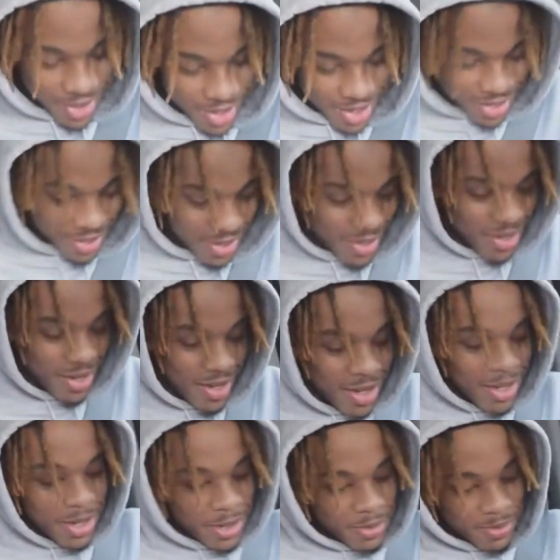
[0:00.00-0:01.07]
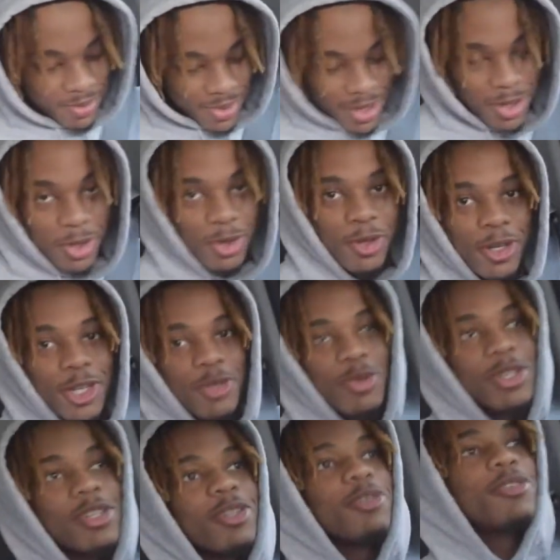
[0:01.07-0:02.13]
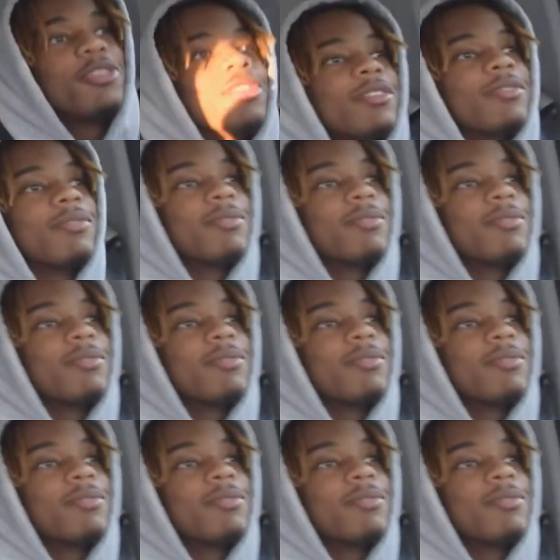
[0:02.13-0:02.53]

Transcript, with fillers: us wait that long, bro? Nigga,